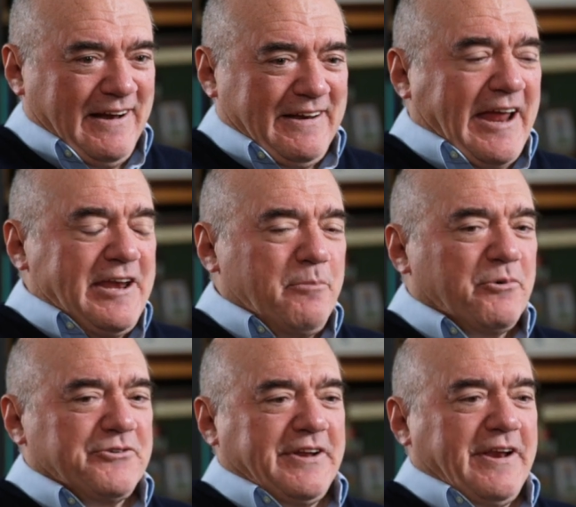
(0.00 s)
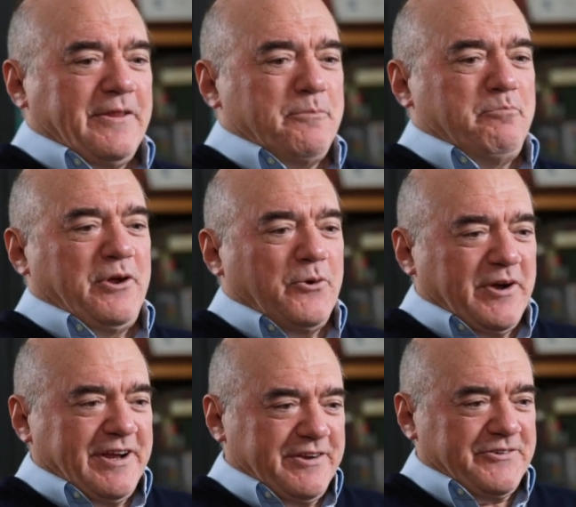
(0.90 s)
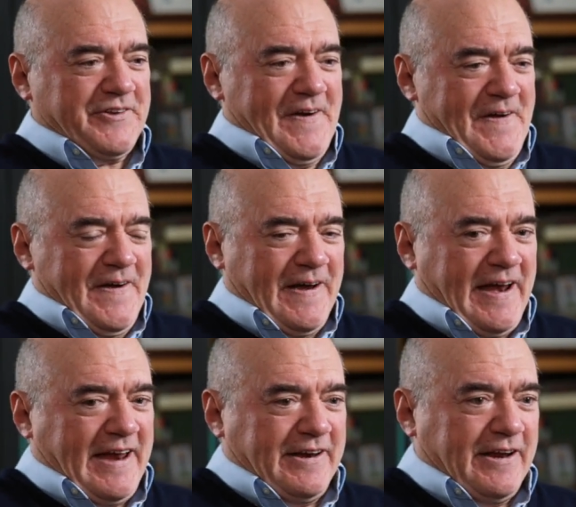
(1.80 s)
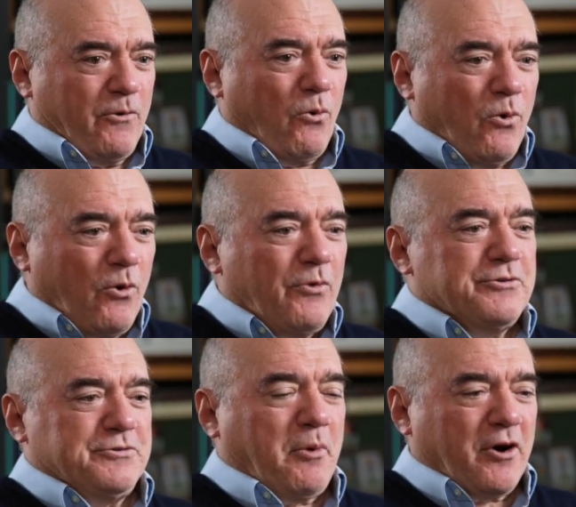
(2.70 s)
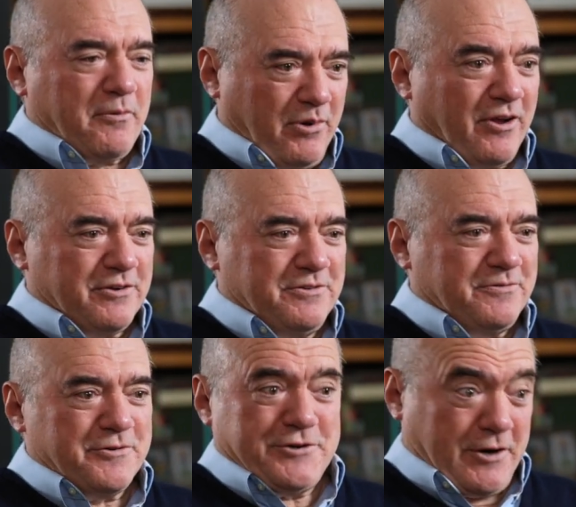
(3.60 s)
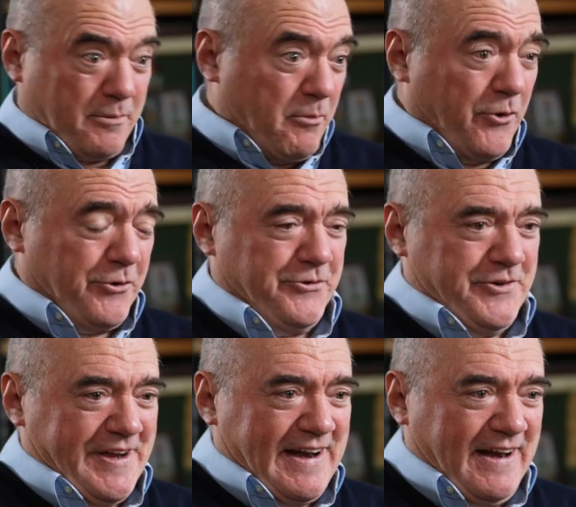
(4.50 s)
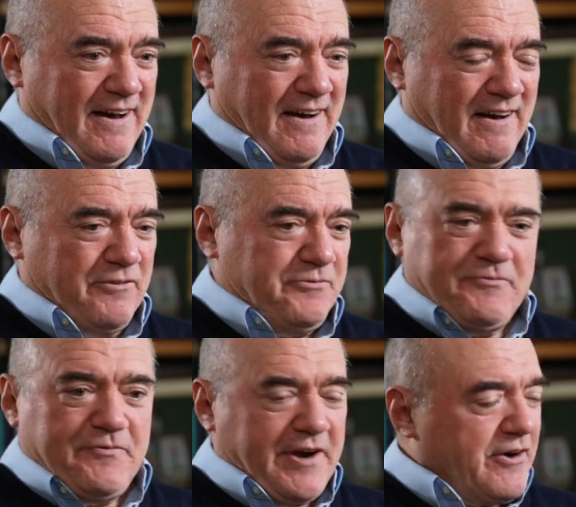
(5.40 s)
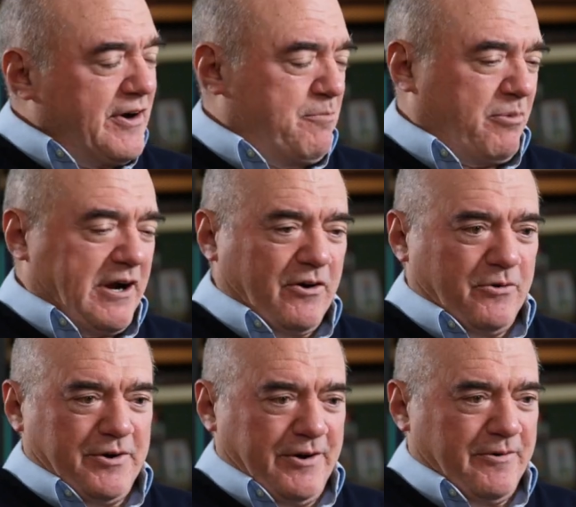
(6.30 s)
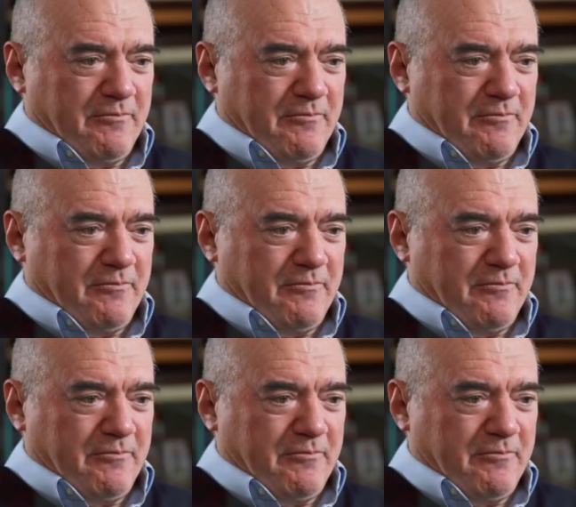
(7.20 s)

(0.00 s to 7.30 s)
90% of the Buicks, and did all the spark plugs for General Motors. I was very proud